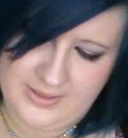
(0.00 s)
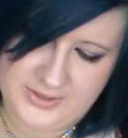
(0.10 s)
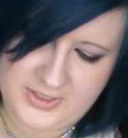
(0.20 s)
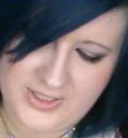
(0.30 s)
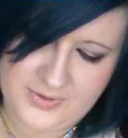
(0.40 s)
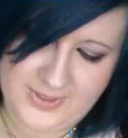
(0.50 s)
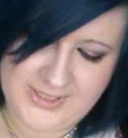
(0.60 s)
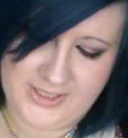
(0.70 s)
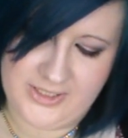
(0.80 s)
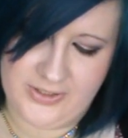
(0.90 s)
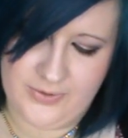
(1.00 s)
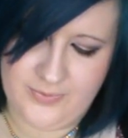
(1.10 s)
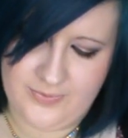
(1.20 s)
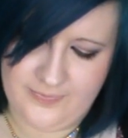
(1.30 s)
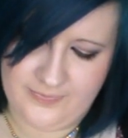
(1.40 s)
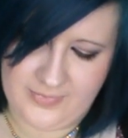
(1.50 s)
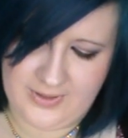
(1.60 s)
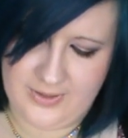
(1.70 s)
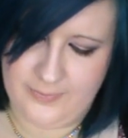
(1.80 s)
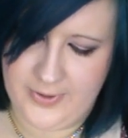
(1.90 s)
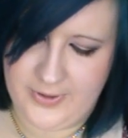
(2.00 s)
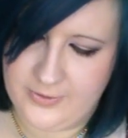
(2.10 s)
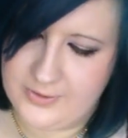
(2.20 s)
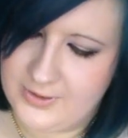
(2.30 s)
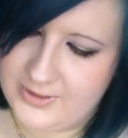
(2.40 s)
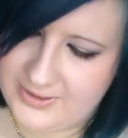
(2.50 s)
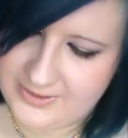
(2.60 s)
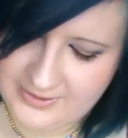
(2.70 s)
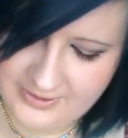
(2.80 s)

shade 22 in the pearl colours.